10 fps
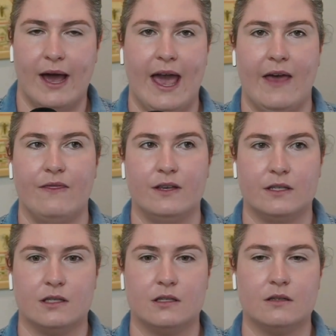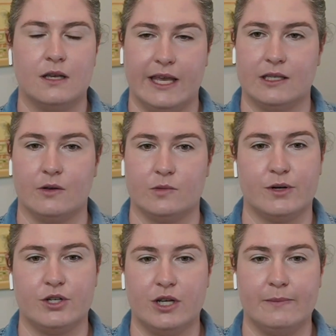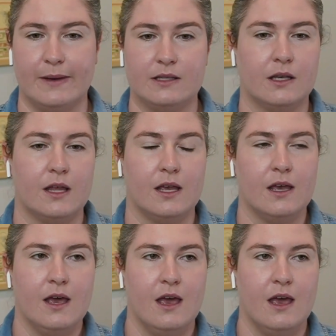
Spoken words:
I had this Excel spreadsheet basically